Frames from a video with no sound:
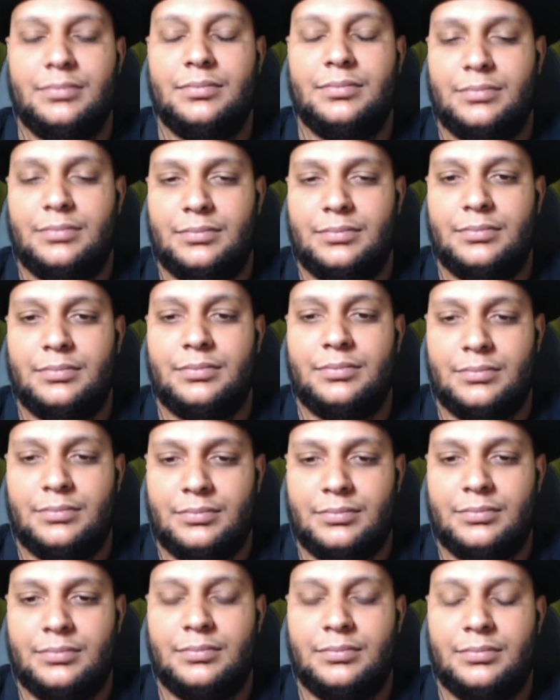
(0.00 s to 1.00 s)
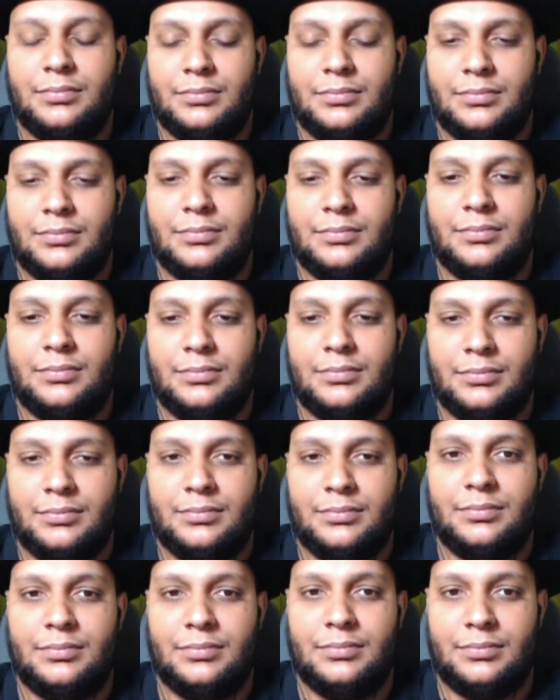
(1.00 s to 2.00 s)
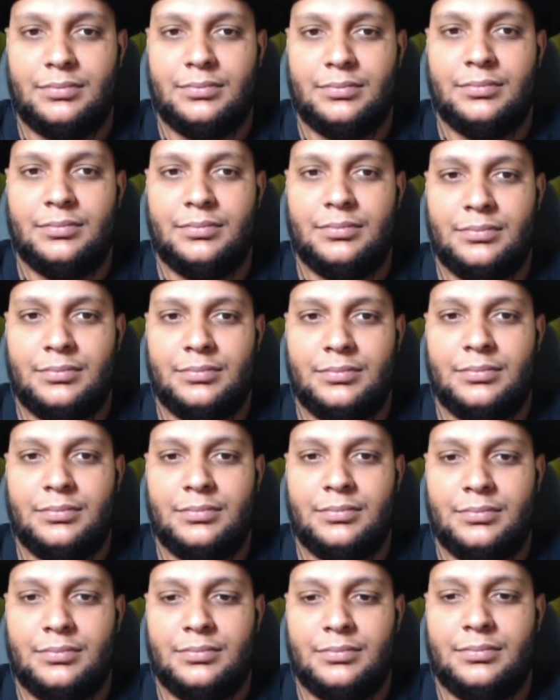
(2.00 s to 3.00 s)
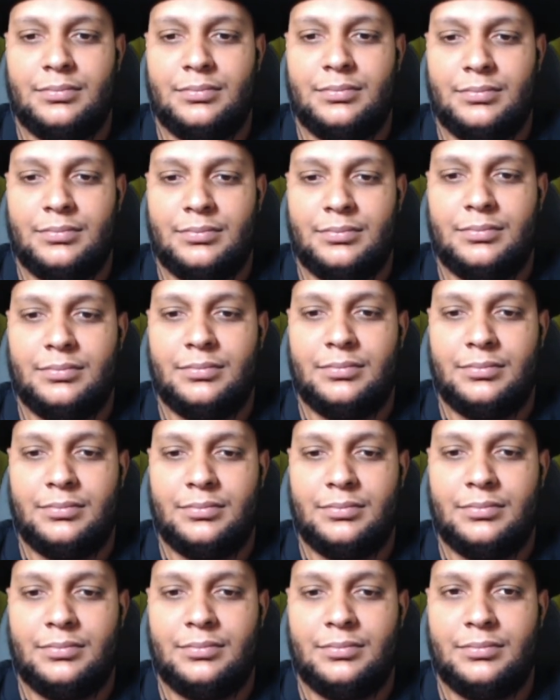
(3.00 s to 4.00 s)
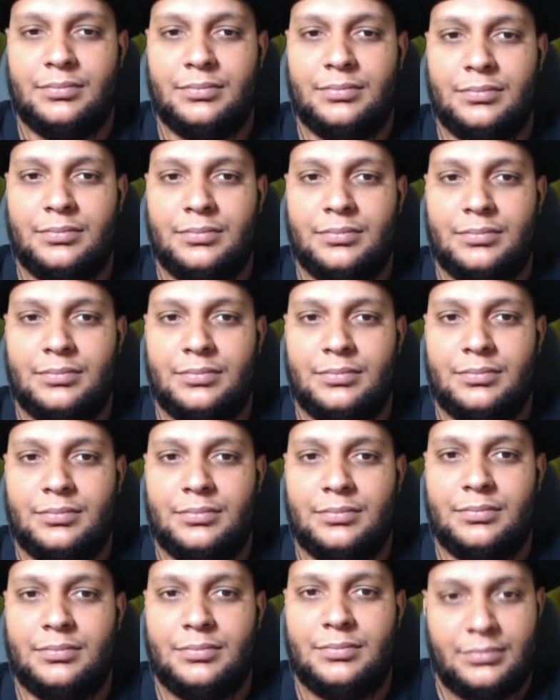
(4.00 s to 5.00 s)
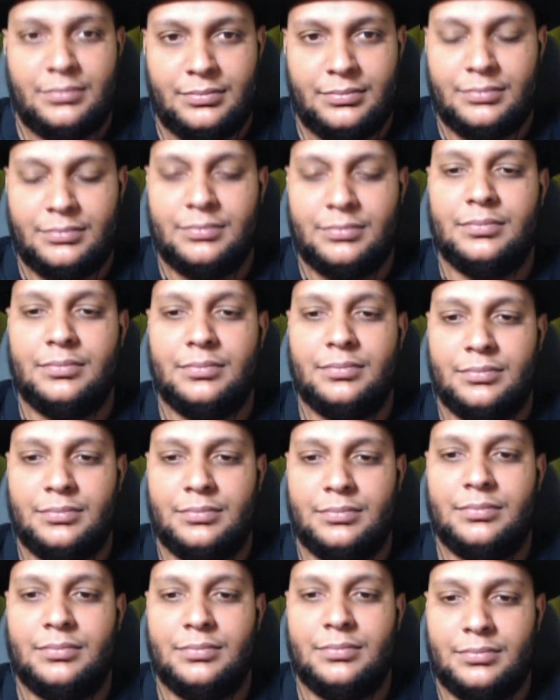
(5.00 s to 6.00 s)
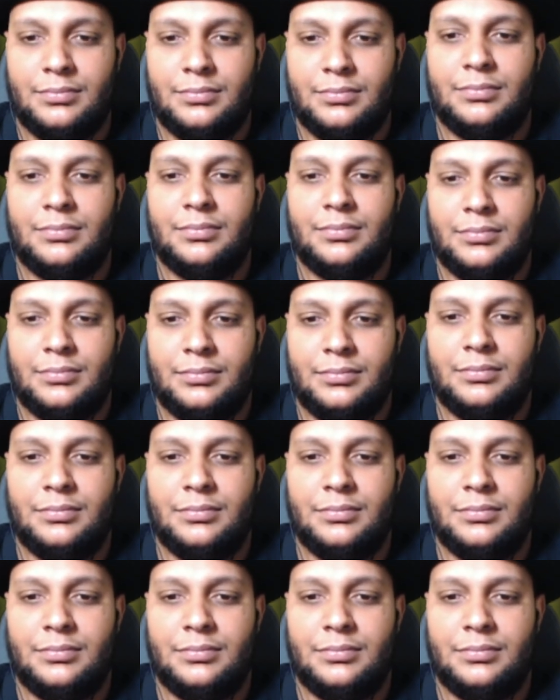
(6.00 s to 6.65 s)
(not speaking)